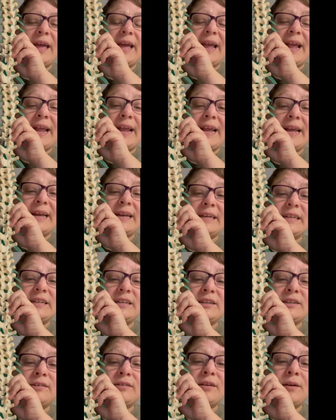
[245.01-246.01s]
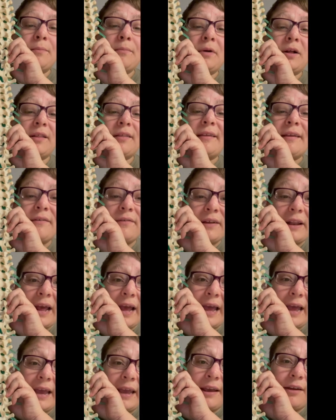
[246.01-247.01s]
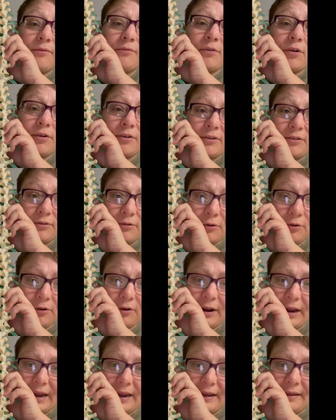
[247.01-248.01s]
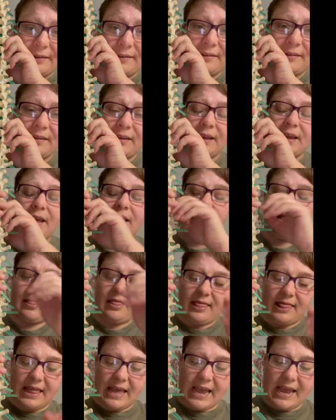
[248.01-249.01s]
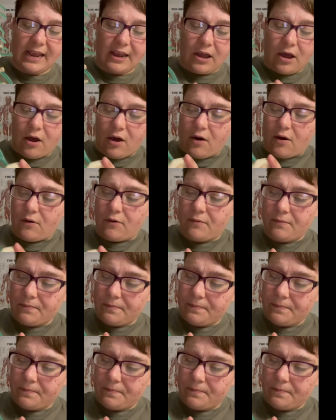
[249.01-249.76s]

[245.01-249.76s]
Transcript: And Multifidi and Rotatores, they go